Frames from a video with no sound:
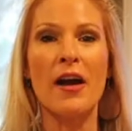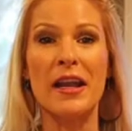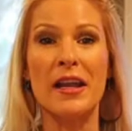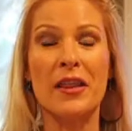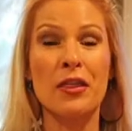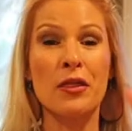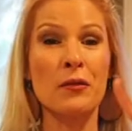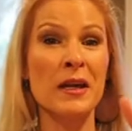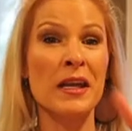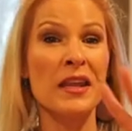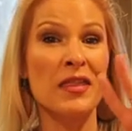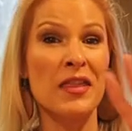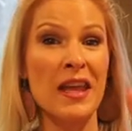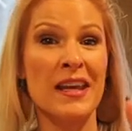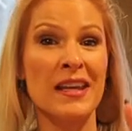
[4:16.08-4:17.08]
right, three
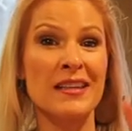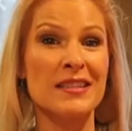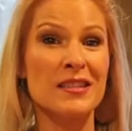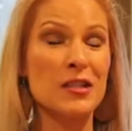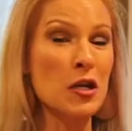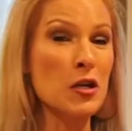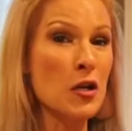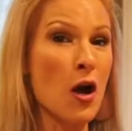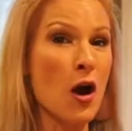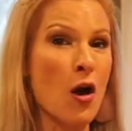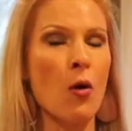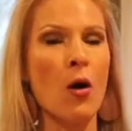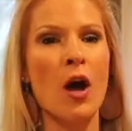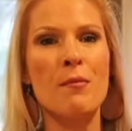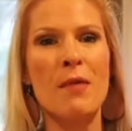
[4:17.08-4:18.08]
things to
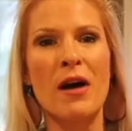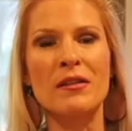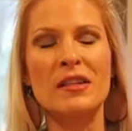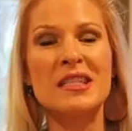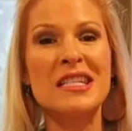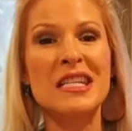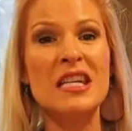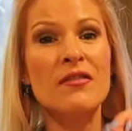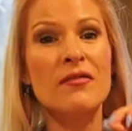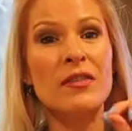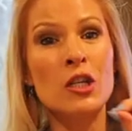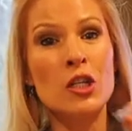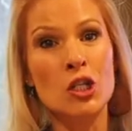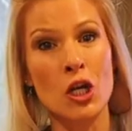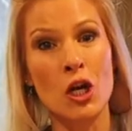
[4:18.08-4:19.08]
know about
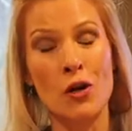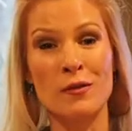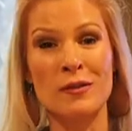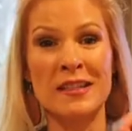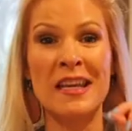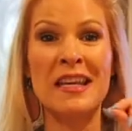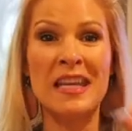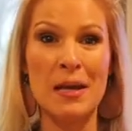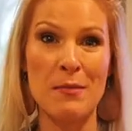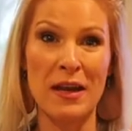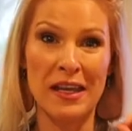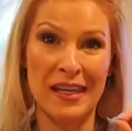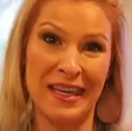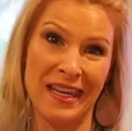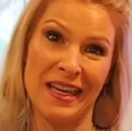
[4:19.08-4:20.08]
TV shows in
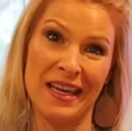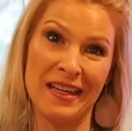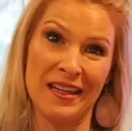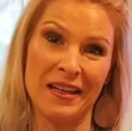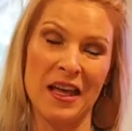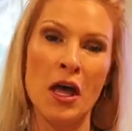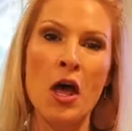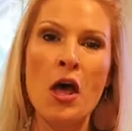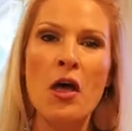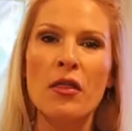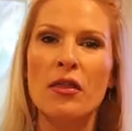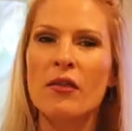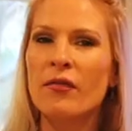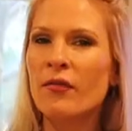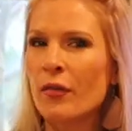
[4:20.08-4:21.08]
Quebec, Canada.
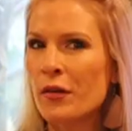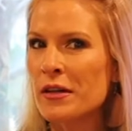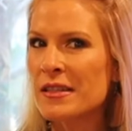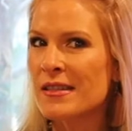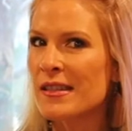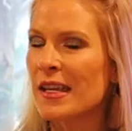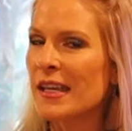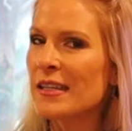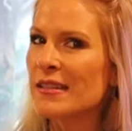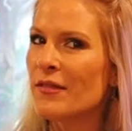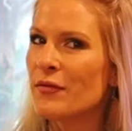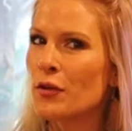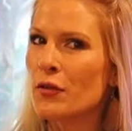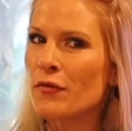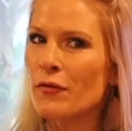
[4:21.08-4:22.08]
The first thing is
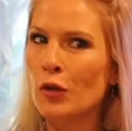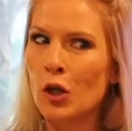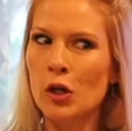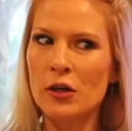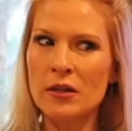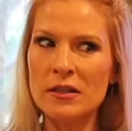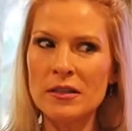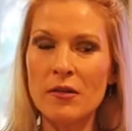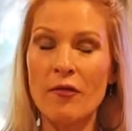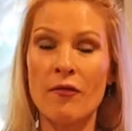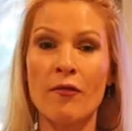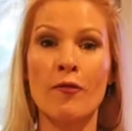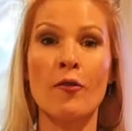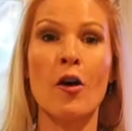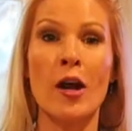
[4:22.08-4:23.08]
if you've learned
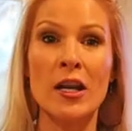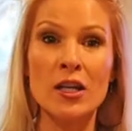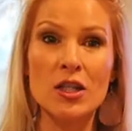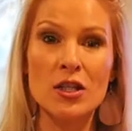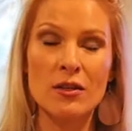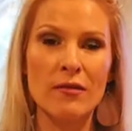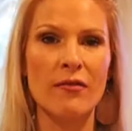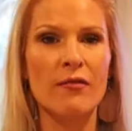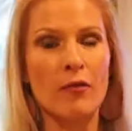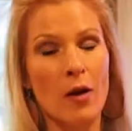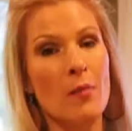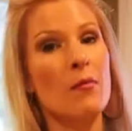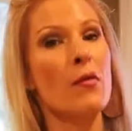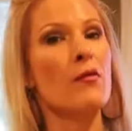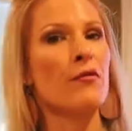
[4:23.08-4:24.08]
French
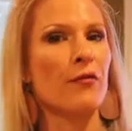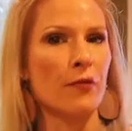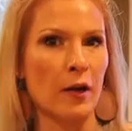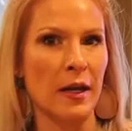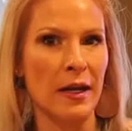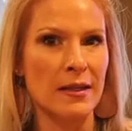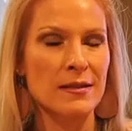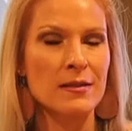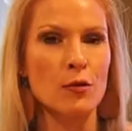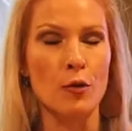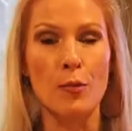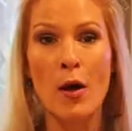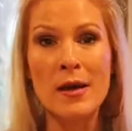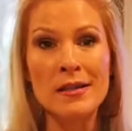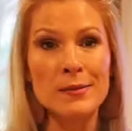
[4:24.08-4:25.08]
from France or
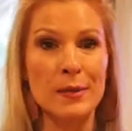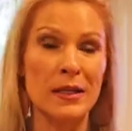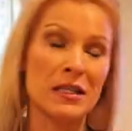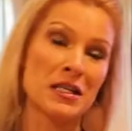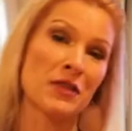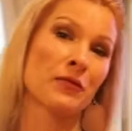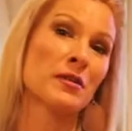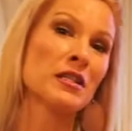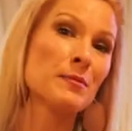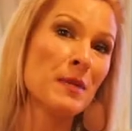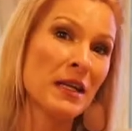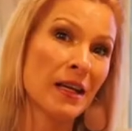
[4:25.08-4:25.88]
possibly different